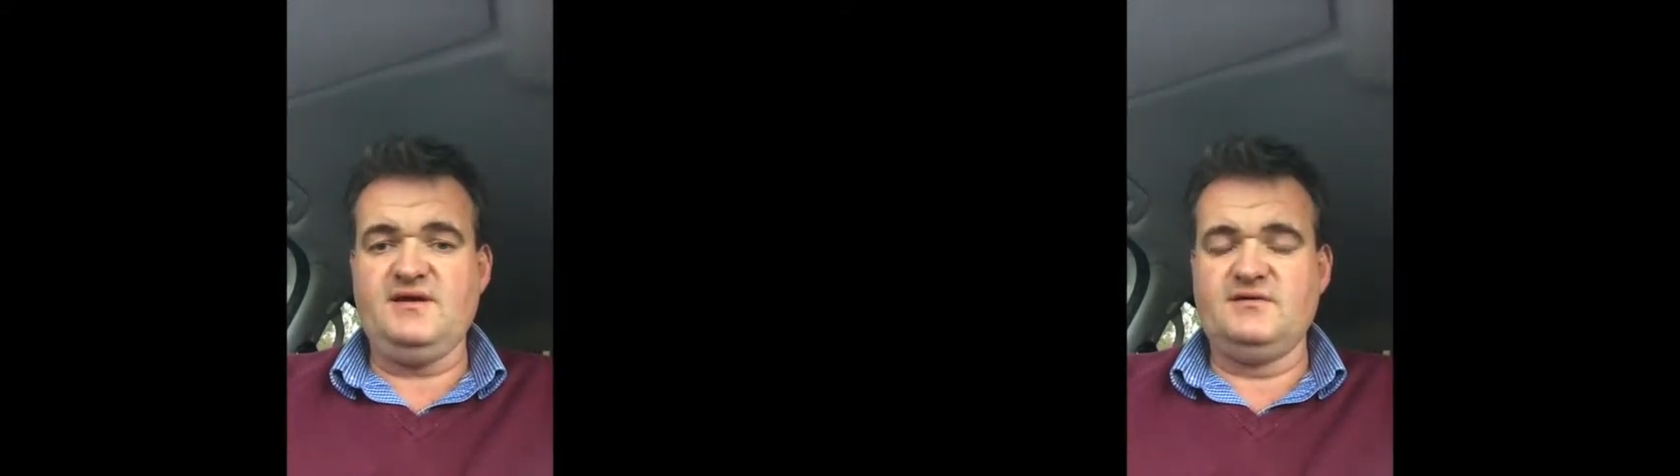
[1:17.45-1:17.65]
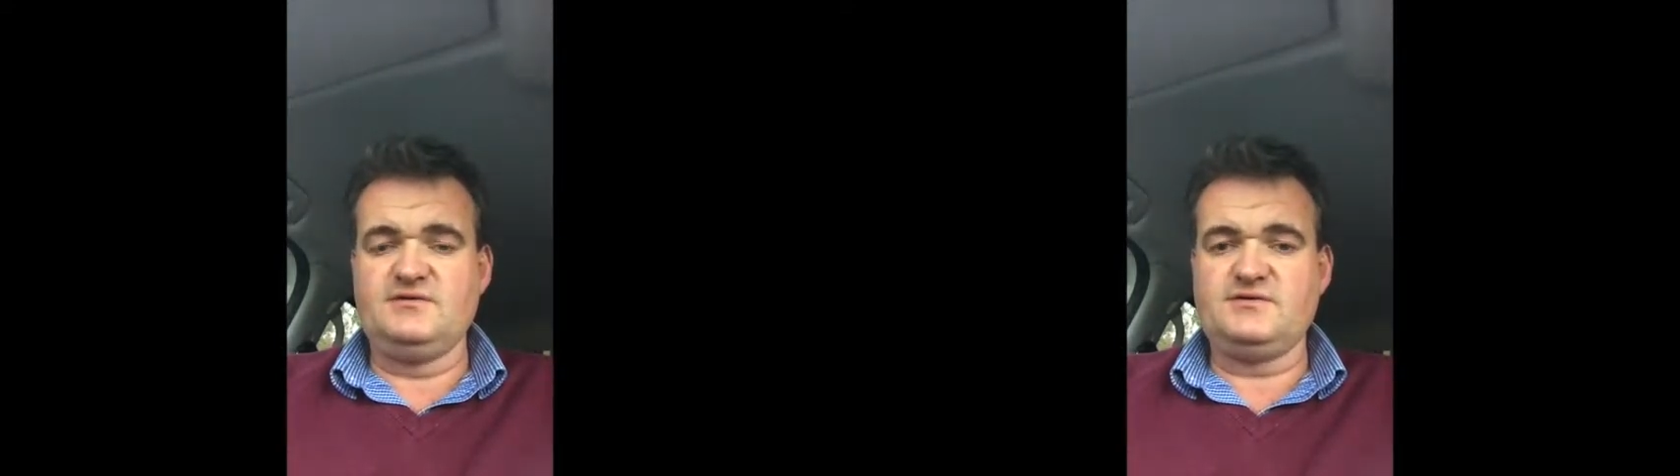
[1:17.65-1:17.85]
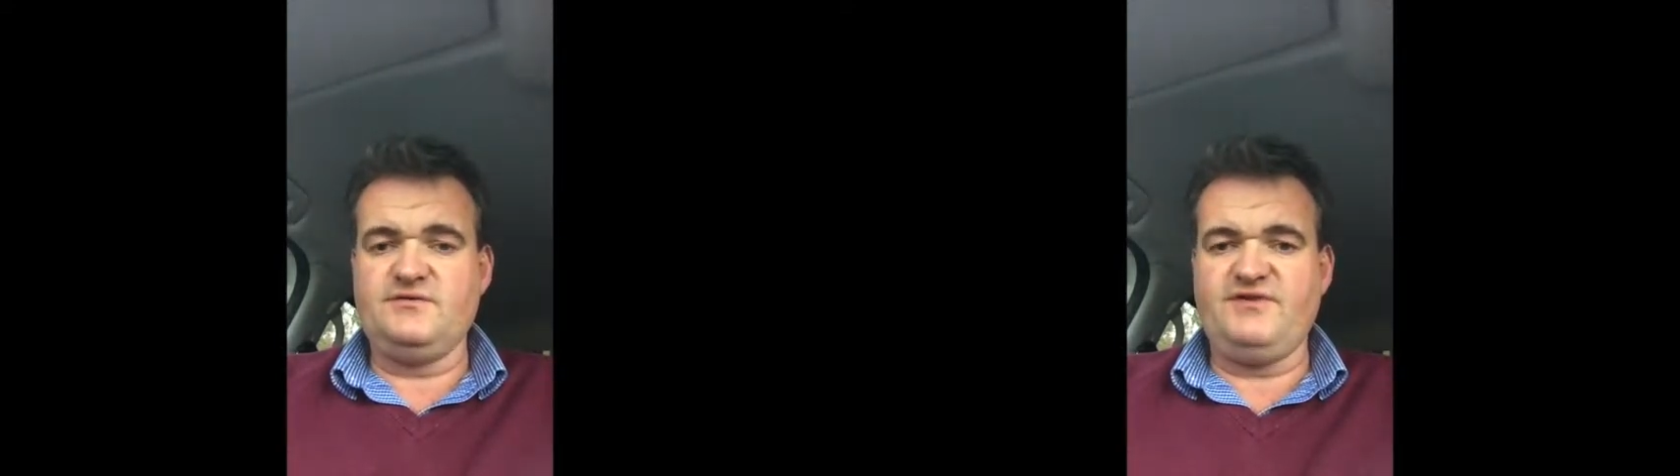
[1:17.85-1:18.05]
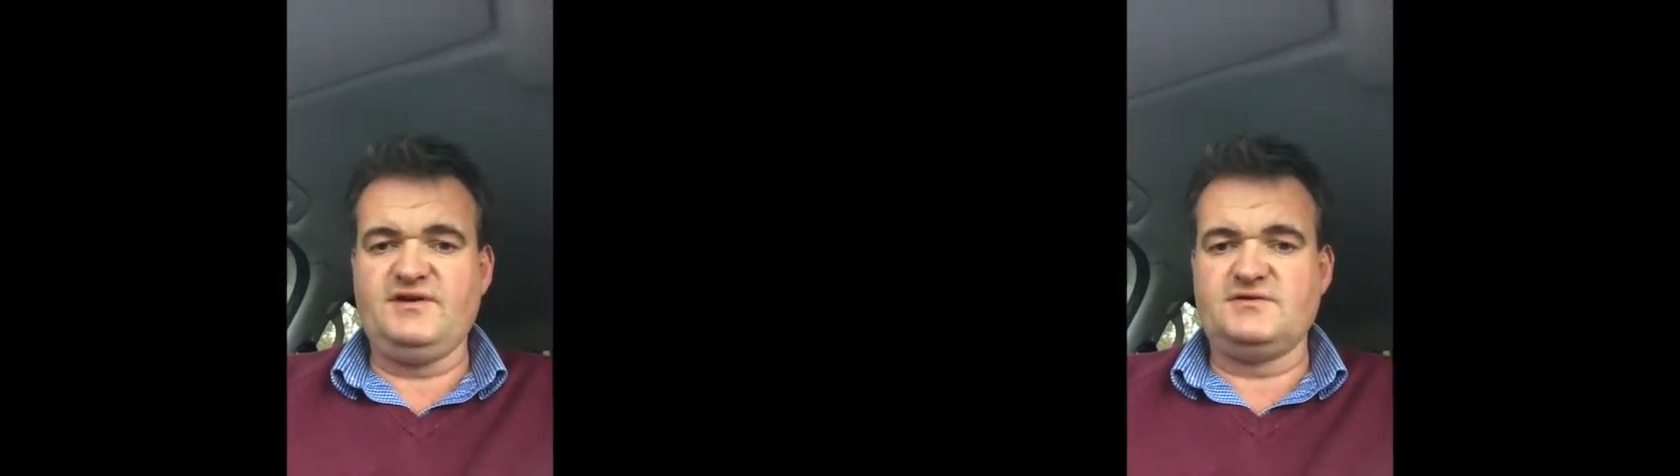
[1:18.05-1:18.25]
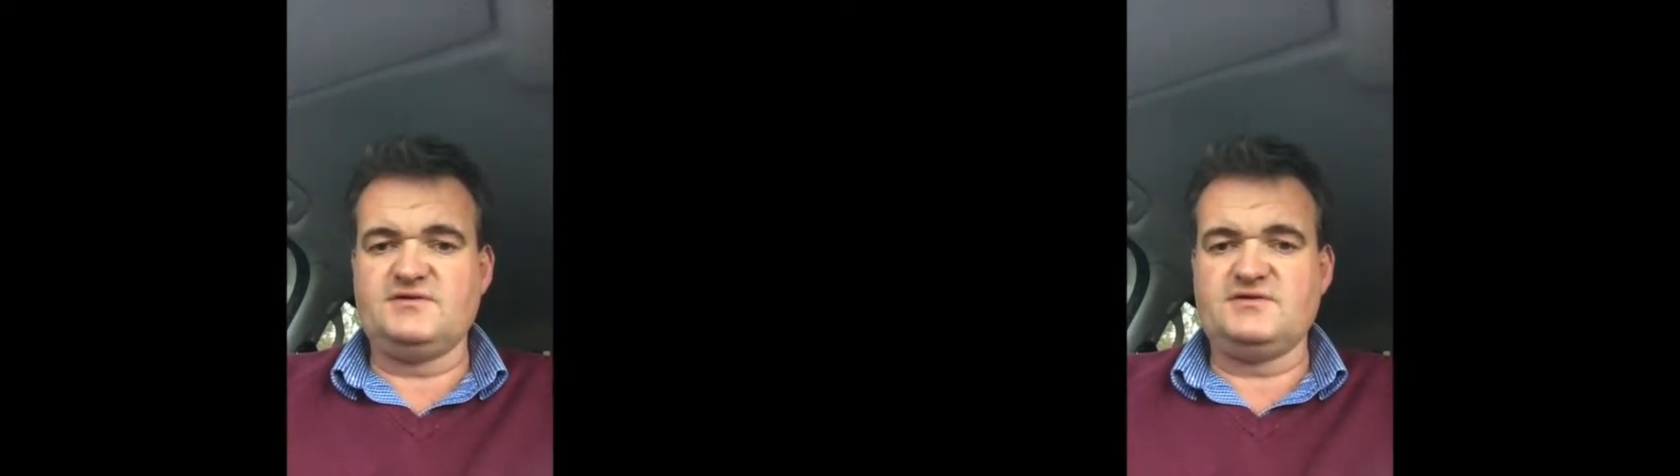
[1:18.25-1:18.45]
and also
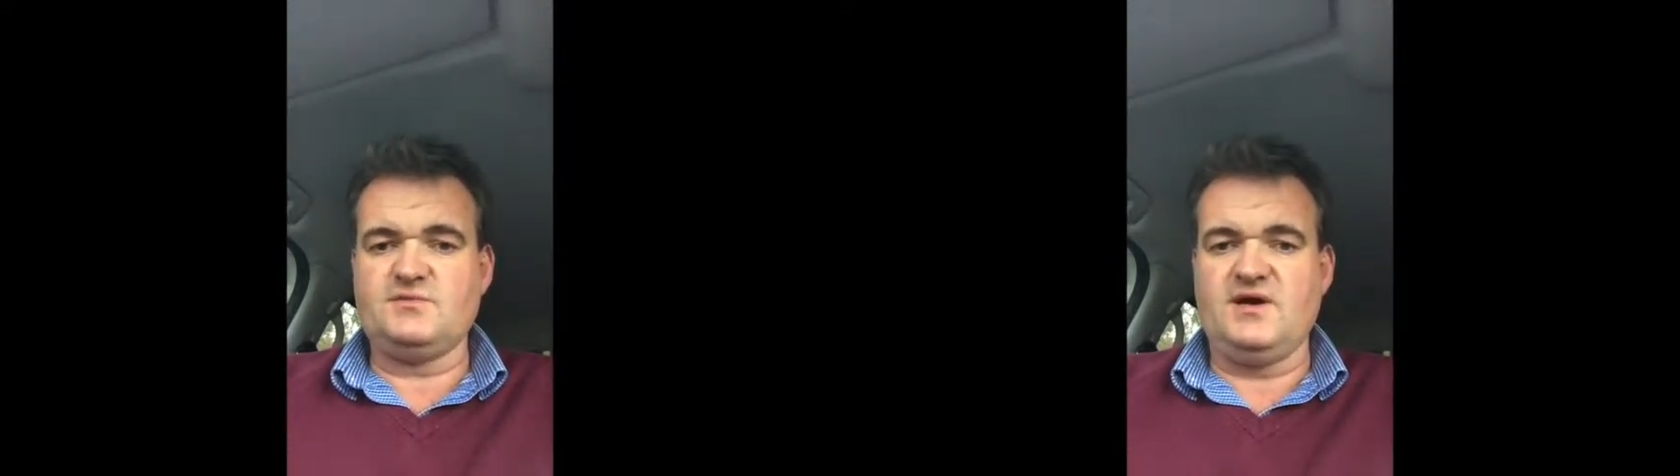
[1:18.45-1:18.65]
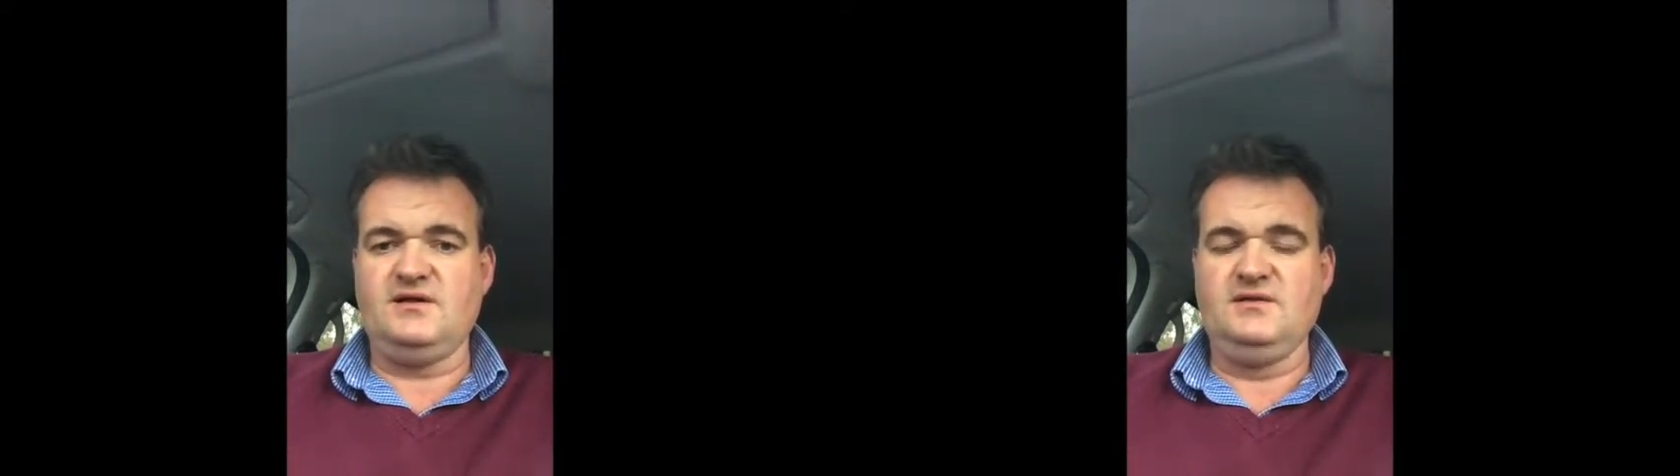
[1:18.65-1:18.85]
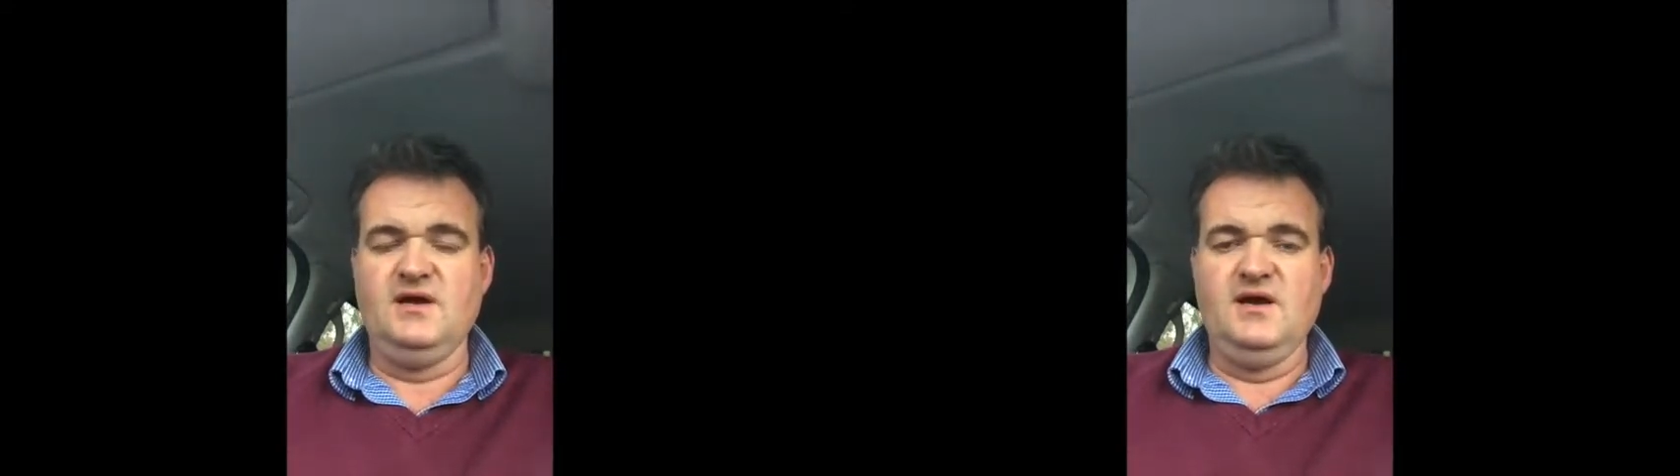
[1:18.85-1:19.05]
eventers as well.